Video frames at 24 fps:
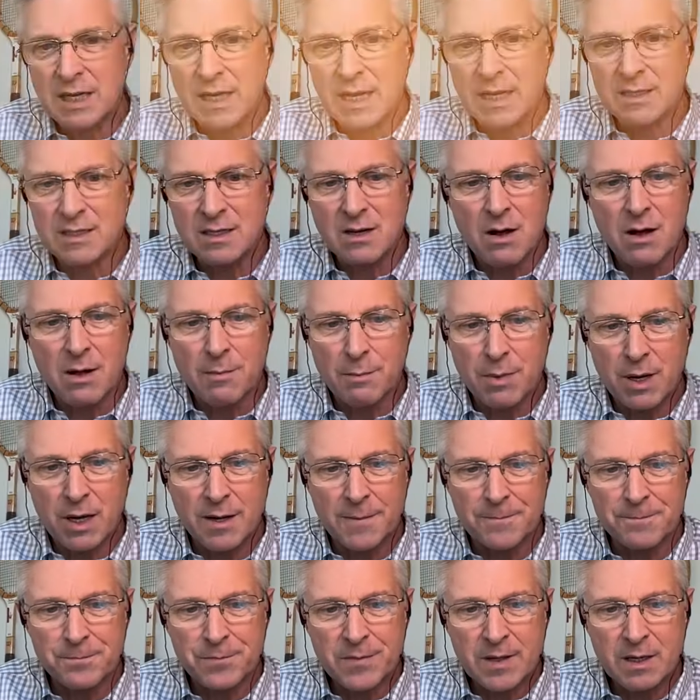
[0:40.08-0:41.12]
at Tombot
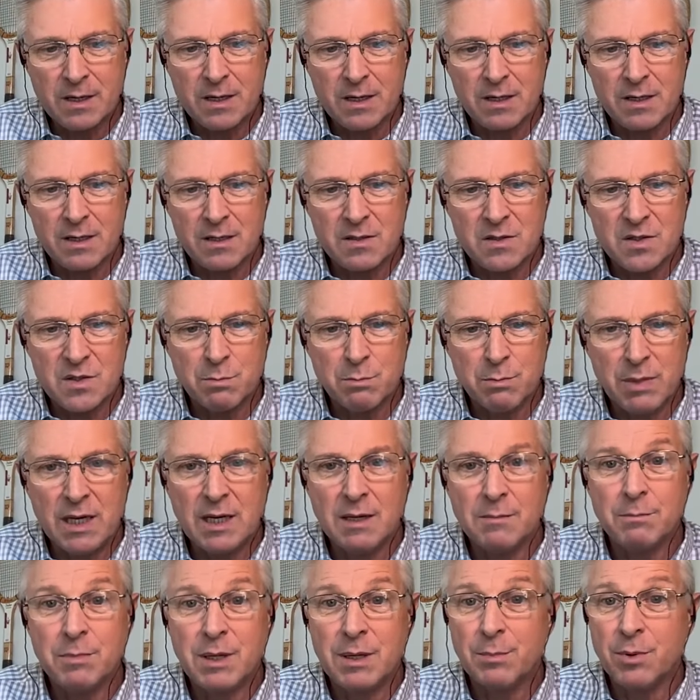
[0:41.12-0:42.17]
is
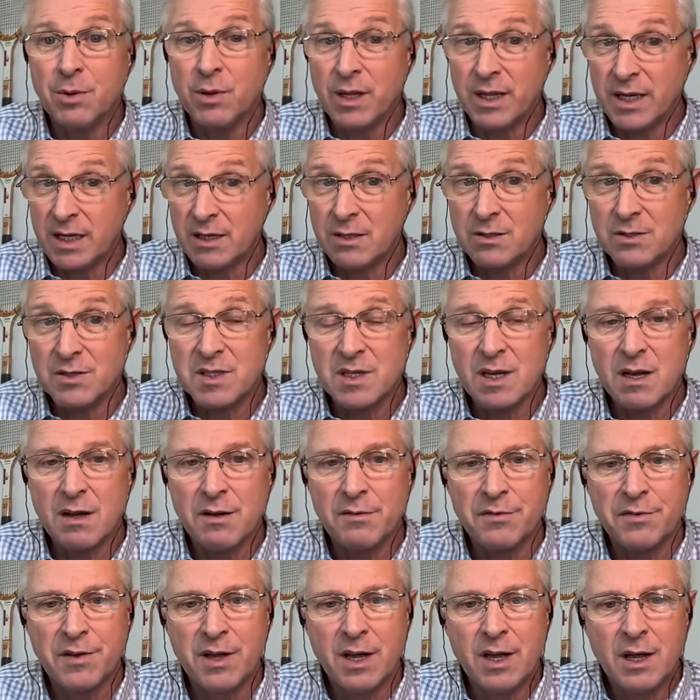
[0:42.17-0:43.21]
meeting people like
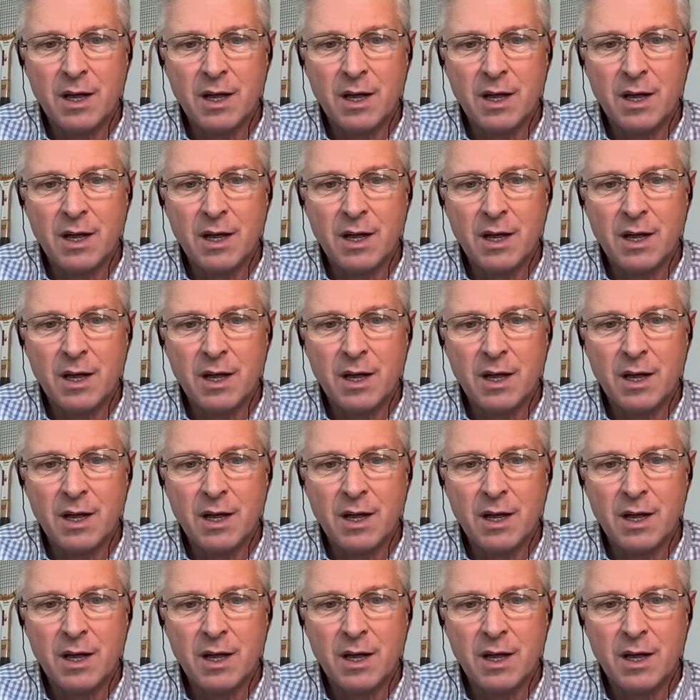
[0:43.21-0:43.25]
yourself